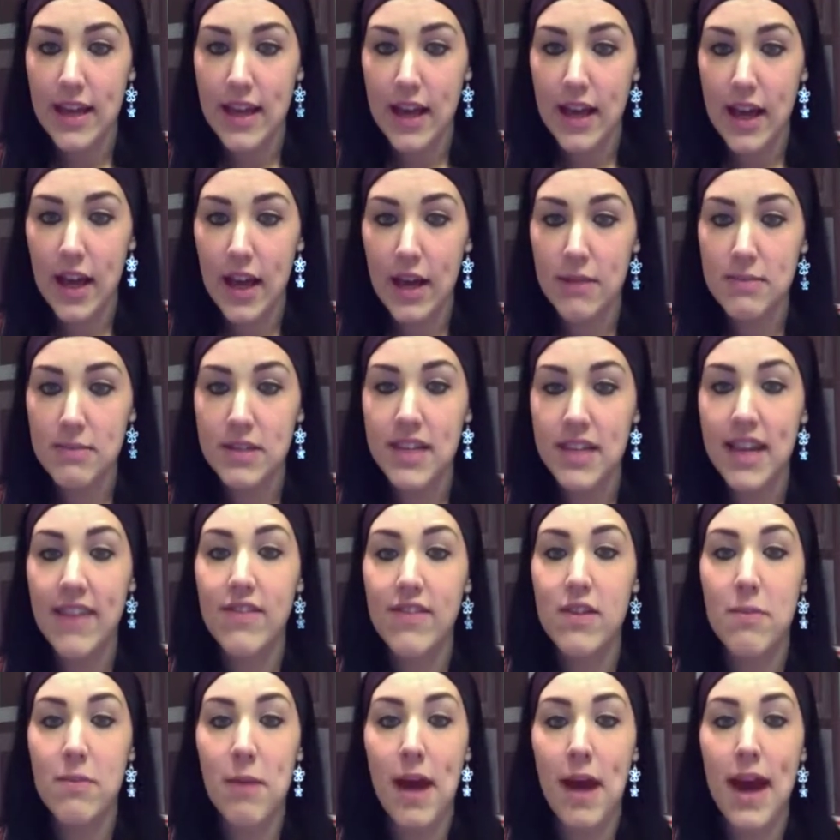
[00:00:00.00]
um, to
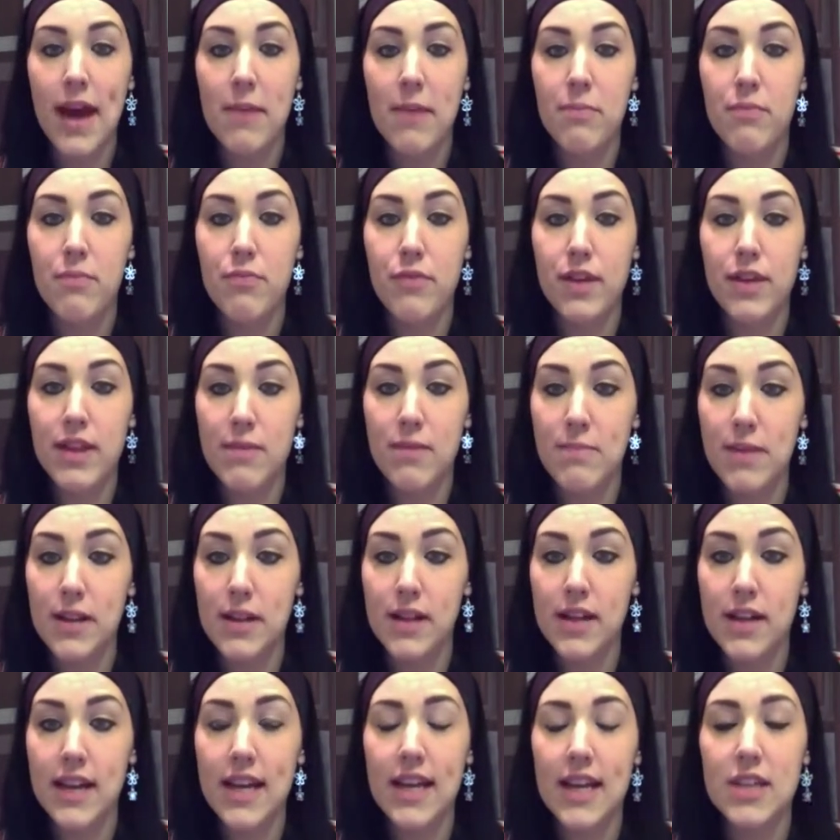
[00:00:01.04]
give the pad
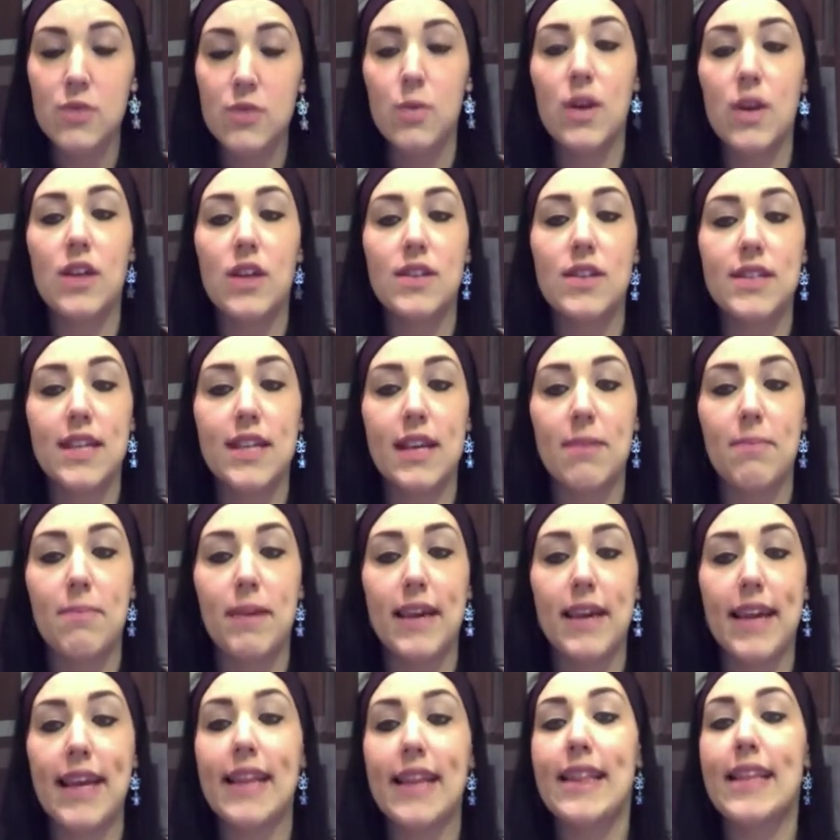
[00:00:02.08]
breathability as well as keeping
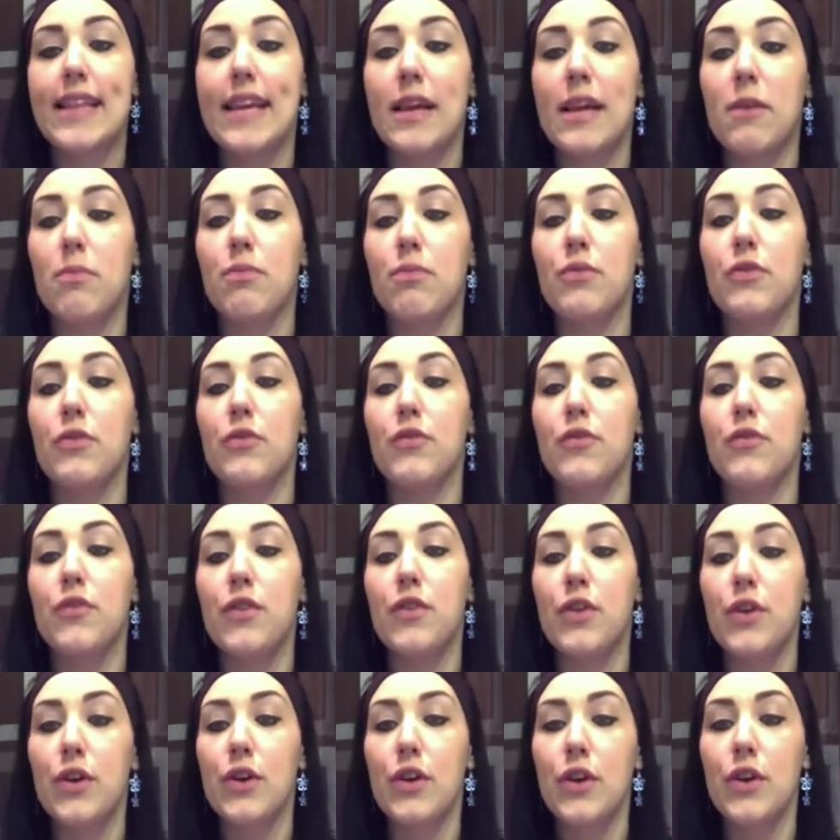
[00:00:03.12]
a leak-proof
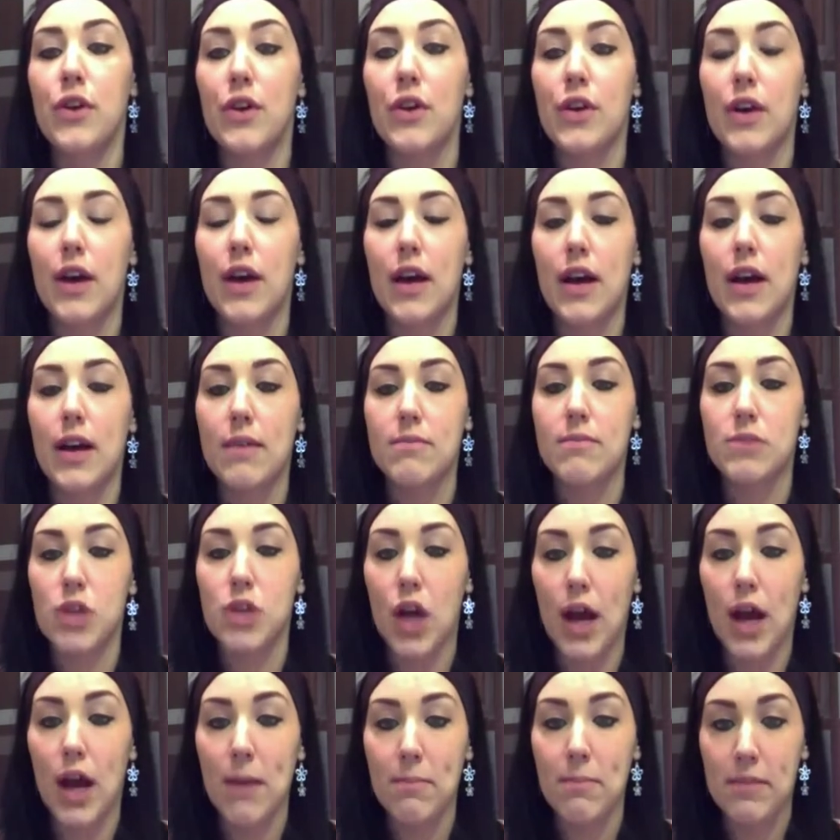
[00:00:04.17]
um,
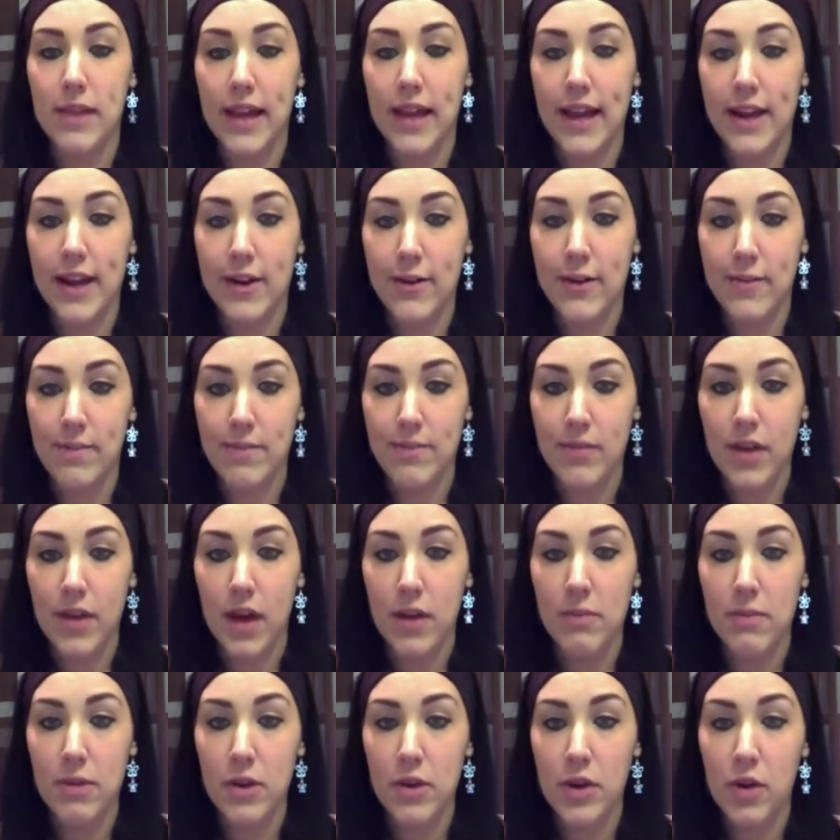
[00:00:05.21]
top layer.
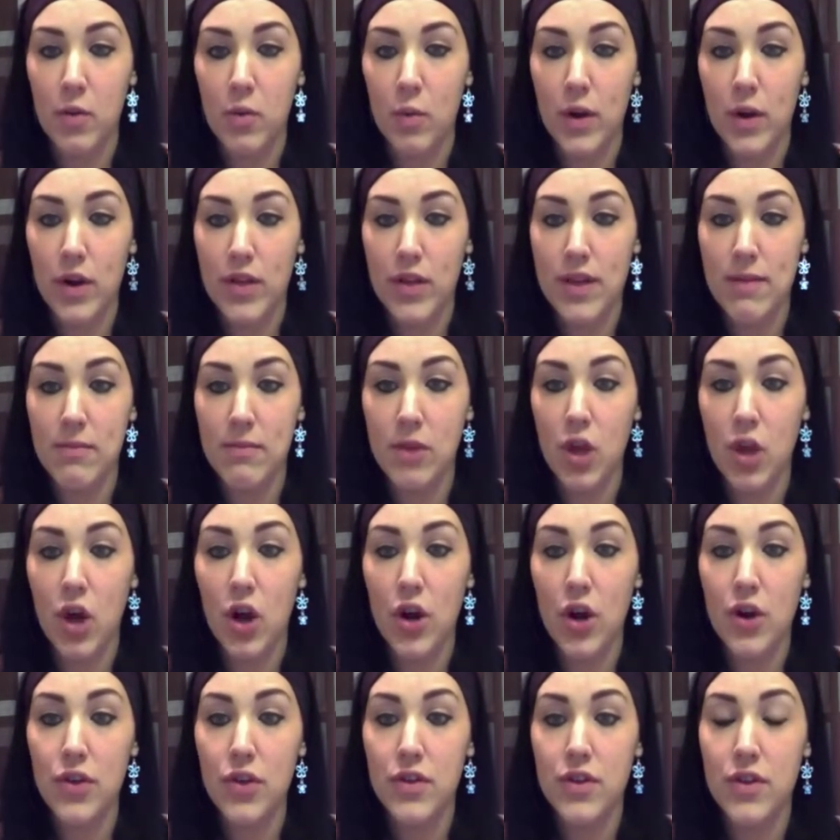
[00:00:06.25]
Um, you can wear them
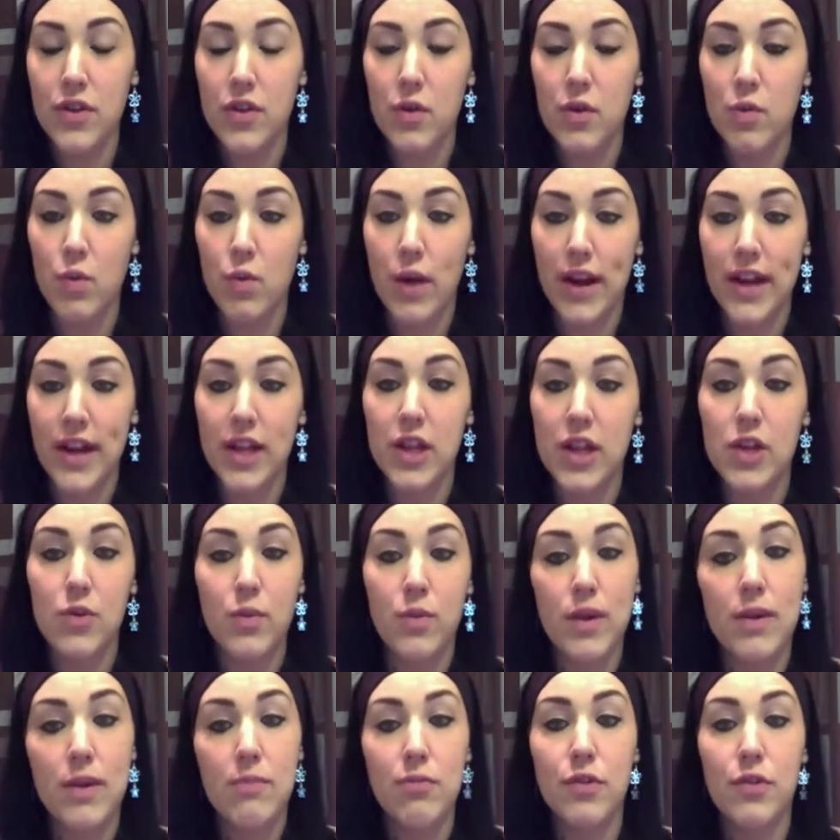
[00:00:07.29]
longer than the regular
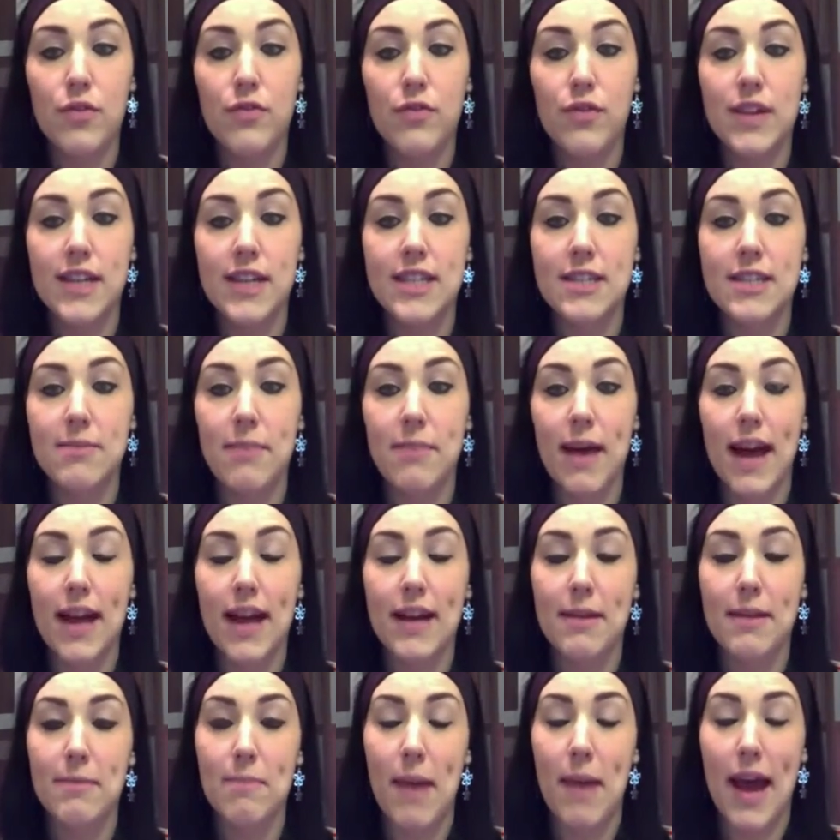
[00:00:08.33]
Wind Pro fleeced
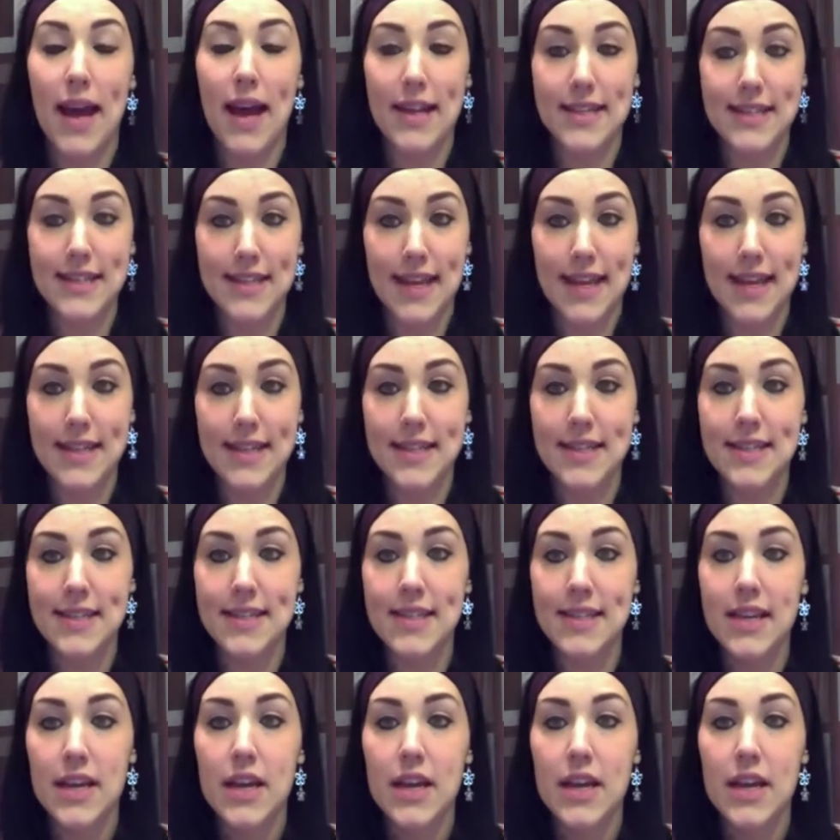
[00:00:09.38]
back pad sets.